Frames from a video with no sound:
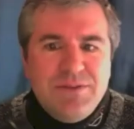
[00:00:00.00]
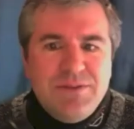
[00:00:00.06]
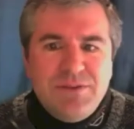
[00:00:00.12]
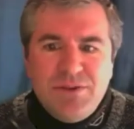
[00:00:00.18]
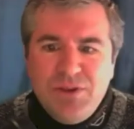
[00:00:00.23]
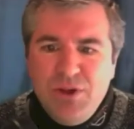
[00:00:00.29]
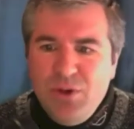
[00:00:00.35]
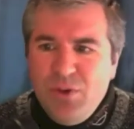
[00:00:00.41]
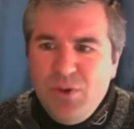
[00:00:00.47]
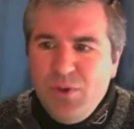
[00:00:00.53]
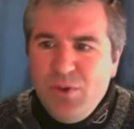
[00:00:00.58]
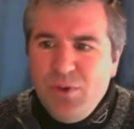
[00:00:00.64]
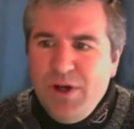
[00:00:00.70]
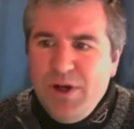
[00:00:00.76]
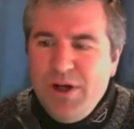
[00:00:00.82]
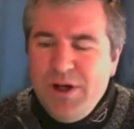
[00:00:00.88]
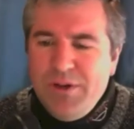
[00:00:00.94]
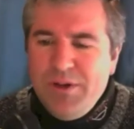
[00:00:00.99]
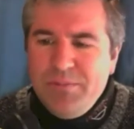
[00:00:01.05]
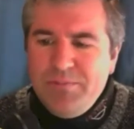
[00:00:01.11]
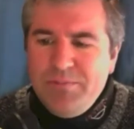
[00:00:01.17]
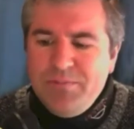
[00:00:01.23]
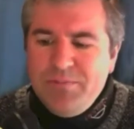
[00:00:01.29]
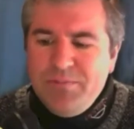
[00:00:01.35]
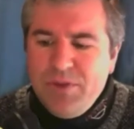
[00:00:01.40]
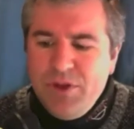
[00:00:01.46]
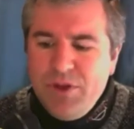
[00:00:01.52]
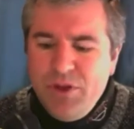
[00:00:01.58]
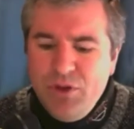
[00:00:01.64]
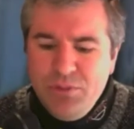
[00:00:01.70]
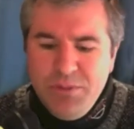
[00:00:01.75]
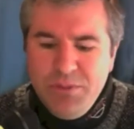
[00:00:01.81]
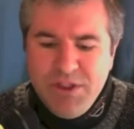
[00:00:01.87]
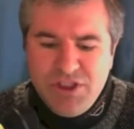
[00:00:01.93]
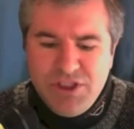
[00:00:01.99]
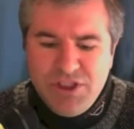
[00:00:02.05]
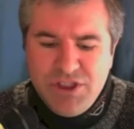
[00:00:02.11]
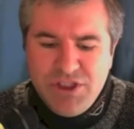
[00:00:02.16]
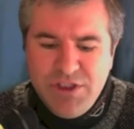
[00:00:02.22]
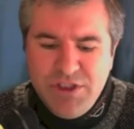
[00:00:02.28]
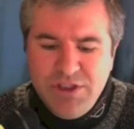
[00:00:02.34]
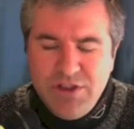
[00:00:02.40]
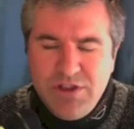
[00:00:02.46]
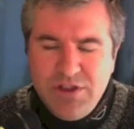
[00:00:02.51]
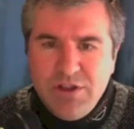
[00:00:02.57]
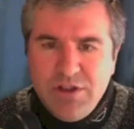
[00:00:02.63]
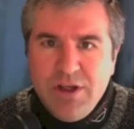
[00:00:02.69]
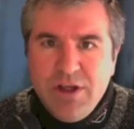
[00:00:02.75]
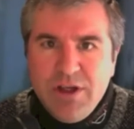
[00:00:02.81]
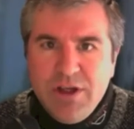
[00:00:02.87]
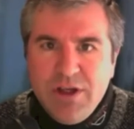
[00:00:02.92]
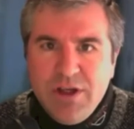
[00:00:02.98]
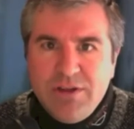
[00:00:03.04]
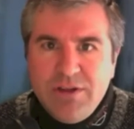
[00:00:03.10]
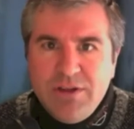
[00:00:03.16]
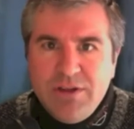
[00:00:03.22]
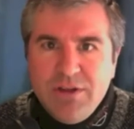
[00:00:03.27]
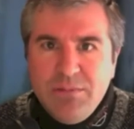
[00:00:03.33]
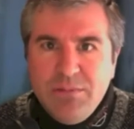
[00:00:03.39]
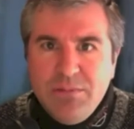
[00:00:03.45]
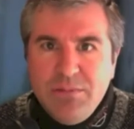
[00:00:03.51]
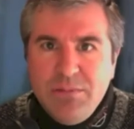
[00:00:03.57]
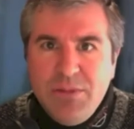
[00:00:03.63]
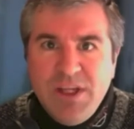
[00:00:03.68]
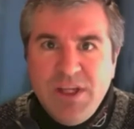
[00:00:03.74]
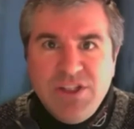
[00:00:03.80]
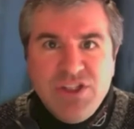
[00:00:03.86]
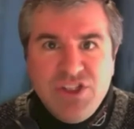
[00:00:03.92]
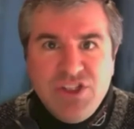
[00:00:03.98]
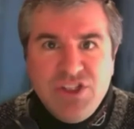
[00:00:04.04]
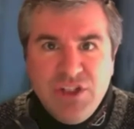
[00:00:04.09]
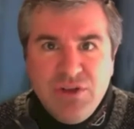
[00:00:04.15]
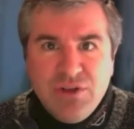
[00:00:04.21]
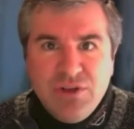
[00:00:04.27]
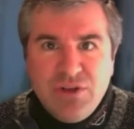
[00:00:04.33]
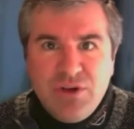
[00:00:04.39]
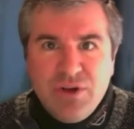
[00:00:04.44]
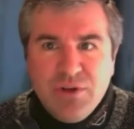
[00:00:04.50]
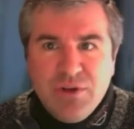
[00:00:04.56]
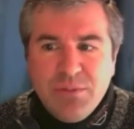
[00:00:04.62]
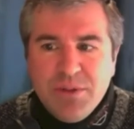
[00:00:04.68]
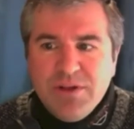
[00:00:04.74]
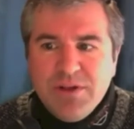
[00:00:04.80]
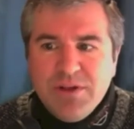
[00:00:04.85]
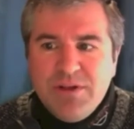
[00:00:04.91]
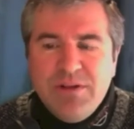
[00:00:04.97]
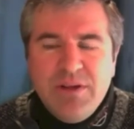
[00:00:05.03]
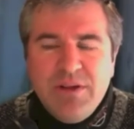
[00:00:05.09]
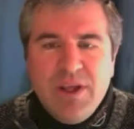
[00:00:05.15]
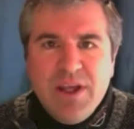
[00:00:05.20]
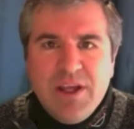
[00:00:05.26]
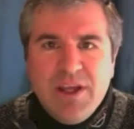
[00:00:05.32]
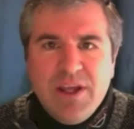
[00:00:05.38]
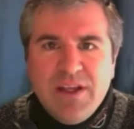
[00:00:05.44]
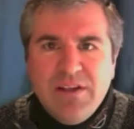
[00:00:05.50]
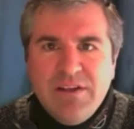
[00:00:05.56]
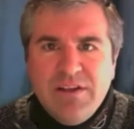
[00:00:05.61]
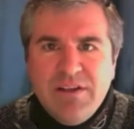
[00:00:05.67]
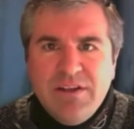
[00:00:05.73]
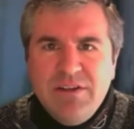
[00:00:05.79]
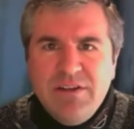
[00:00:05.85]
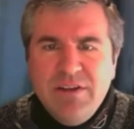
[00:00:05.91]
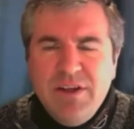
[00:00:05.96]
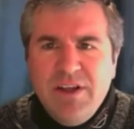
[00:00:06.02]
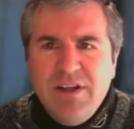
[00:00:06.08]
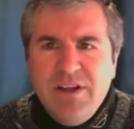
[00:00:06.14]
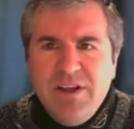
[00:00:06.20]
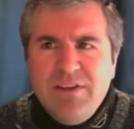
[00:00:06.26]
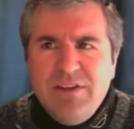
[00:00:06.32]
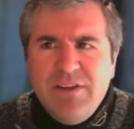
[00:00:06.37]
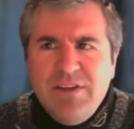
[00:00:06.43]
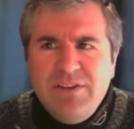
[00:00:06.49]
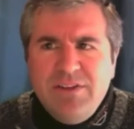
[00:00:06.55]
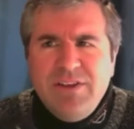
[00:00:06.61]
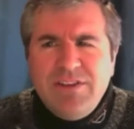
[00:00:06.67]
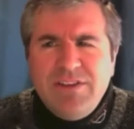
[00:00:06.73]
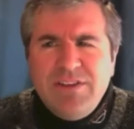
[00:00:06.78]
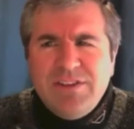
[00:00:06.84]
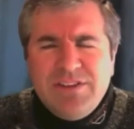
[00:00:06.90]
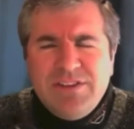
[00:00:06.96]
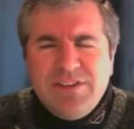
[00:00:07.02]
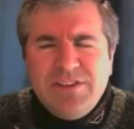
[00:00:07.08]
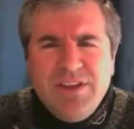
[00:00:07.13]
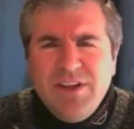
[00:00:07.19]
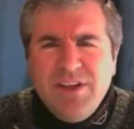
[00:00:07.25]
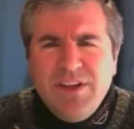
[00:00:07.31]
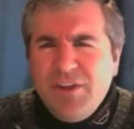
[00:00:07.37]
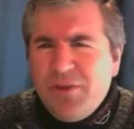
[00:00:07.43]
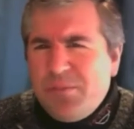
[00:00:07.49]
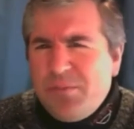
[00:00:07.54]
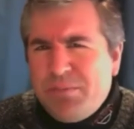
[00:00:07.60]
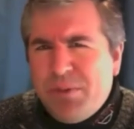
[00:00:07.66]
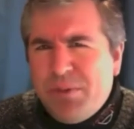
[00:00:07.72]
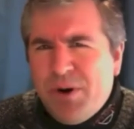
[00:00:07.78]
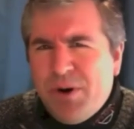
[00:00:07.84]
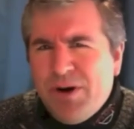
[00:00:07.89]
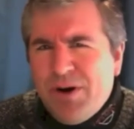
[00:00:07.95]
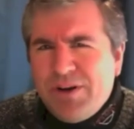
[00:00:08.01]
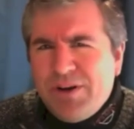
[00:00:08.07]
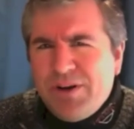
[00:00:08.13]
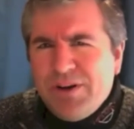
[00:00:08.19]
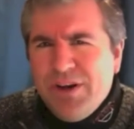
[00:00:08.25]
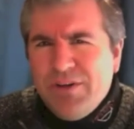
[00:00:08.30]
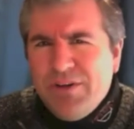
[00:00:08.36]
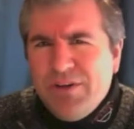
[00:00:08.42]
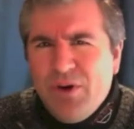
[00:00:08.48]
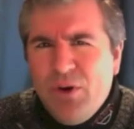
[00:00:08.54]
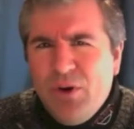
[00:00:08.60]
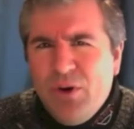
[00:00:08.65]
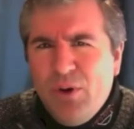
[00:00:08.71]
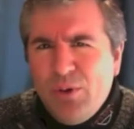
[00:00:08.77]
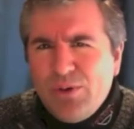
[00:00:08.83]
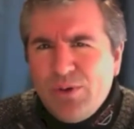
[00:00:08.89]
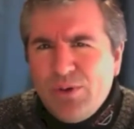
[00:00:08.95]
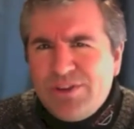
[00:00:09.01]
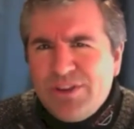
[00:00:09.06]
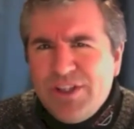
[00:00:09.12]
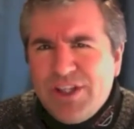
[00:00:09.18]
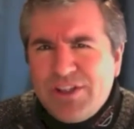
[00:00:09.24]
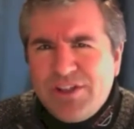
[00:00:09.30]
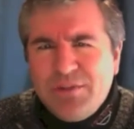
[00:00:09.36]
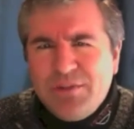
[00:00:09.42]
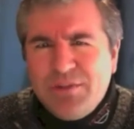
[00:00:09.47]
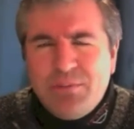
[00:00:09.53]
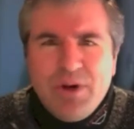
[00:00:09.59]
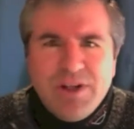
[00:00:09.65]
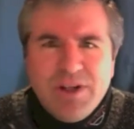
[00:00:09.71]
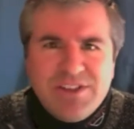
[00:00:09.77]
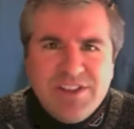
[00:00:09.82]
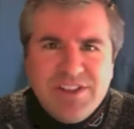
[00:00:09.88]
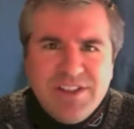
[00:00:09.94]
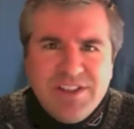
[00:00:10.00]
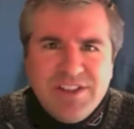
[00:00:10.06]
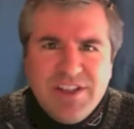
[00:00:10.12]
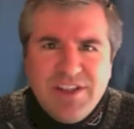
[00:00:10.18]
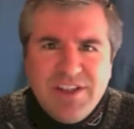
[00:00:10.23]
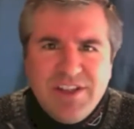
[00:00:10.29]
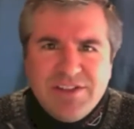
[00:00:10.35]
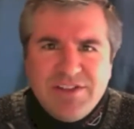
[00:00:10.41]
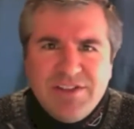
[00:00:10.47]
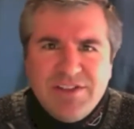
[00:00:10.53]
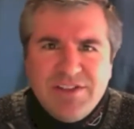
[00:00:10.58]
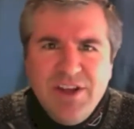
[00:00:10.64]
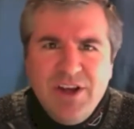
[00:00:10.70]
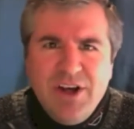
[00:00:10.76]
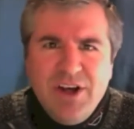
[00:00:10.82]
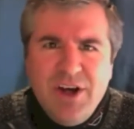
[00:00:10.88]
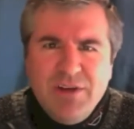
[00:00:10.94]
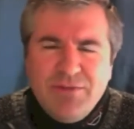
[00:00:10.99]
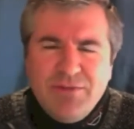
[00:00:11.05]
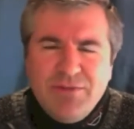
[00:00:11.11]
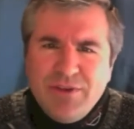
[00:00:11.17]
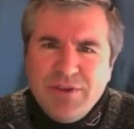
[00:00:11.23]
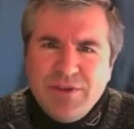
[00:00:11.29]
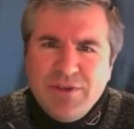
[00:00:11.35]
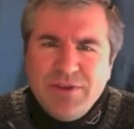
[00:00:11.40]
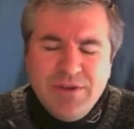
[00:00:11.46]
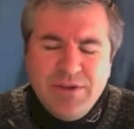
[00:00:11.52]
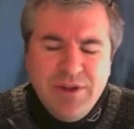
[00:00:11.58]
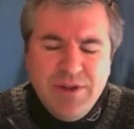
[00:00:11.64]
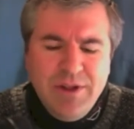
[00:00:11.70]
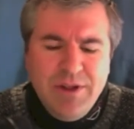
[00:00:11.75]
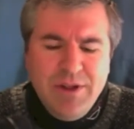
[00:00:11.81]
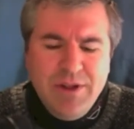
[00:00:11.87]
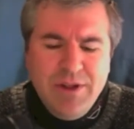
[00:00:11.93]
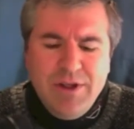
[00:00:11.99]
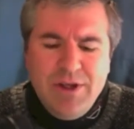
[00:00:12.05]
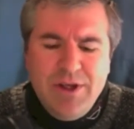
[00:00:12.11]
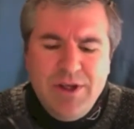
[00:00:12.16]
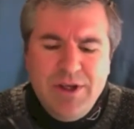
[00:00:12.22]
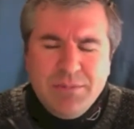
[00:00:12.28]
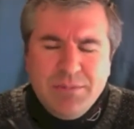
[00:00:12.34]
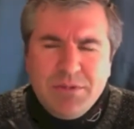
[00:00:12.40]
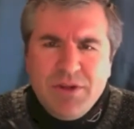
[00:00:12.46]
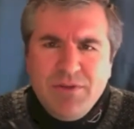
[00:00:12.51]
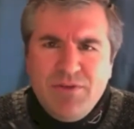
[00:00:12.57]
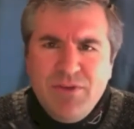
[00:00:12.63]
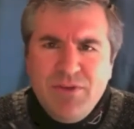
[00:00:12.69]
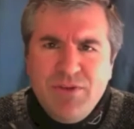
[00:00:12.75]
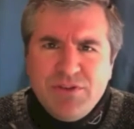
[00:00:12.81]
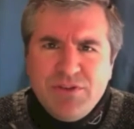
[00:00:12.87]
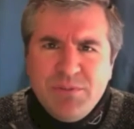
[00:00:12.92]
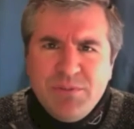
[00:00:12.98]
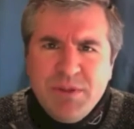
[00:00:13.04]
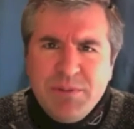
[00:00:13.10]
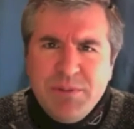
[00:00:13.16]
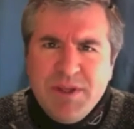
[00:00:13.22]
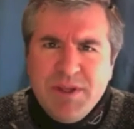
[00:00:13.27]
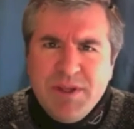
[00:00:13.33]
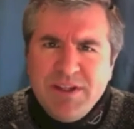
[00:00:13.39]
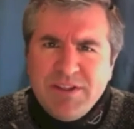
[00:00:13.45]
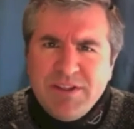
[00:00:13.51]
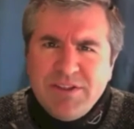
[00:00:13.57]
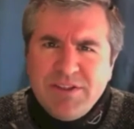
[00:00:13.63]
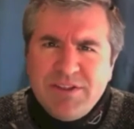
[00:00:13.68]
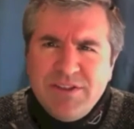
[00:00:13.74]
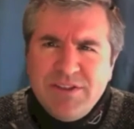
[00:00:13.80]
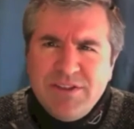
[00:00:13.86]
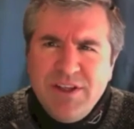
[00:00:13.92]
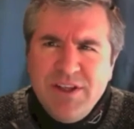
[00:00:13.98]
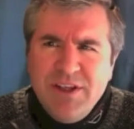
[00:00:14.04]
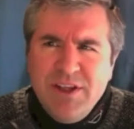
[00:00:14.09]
So you mentioned the Meiji Jingu tournament, and this is another part of the whole selection process that has often confused me, because